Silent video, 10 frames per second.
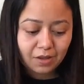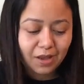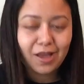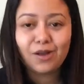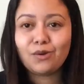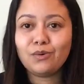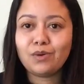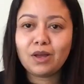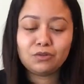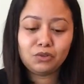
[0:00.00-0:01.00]

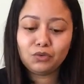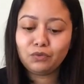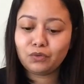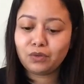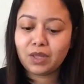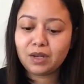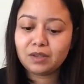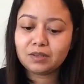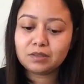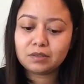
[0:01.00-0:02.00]
how truthful that
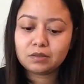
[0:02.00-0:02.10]
is.